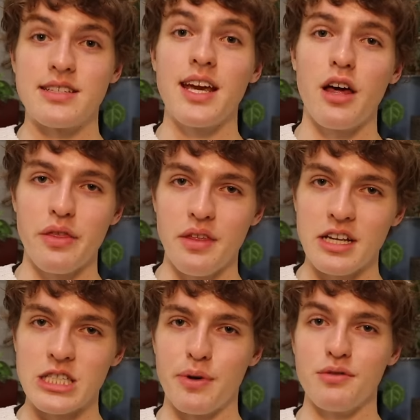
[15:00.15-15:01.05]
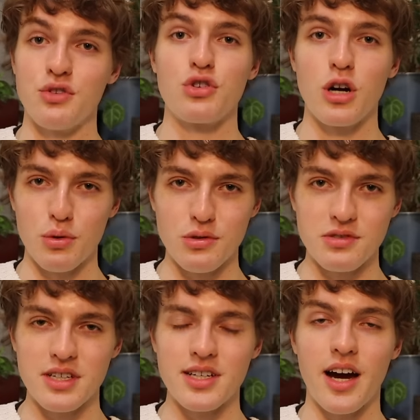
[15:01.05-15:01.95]
Say Nothing is about the
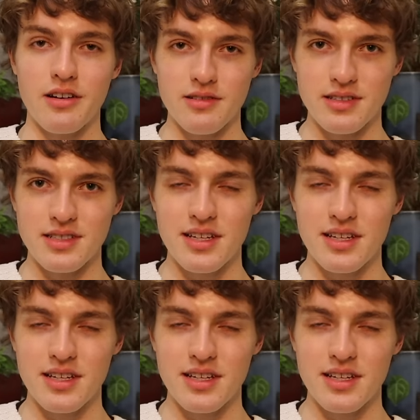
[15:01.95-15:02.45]
Troubles in Ireland.